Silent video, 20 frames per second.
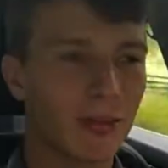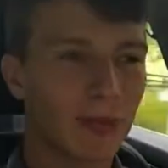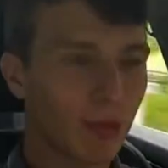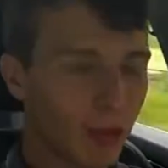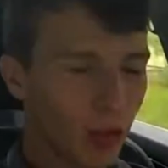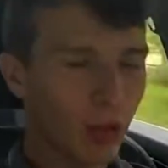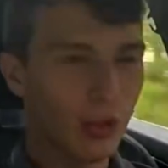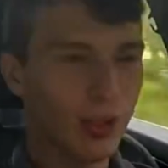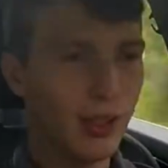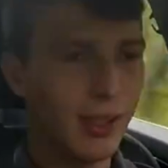
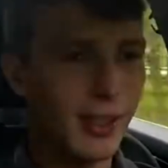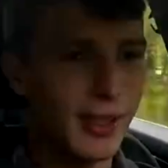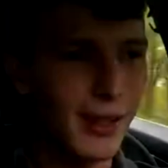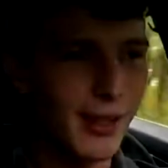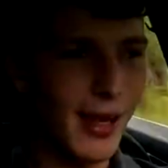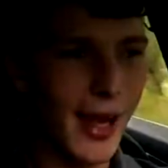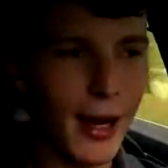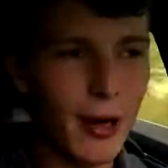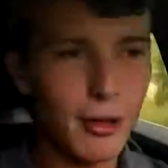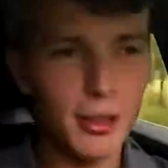for the
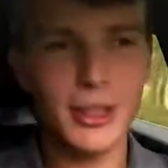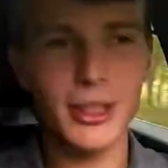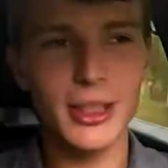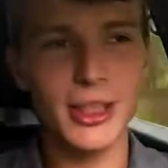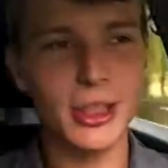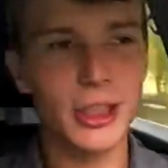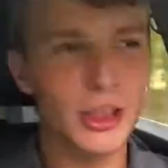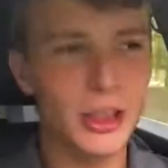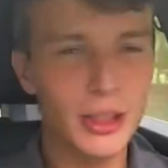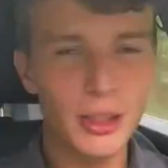air
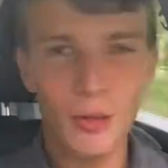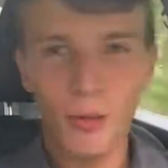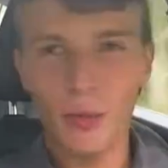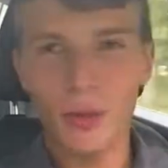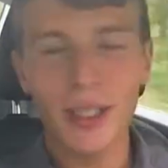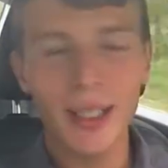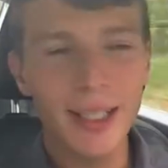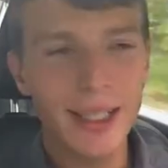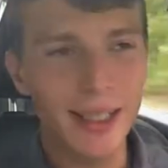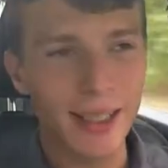conditioning or
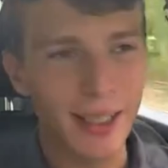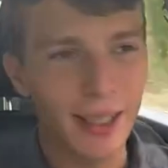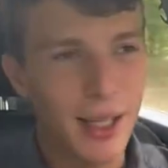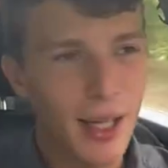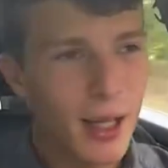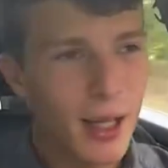heating.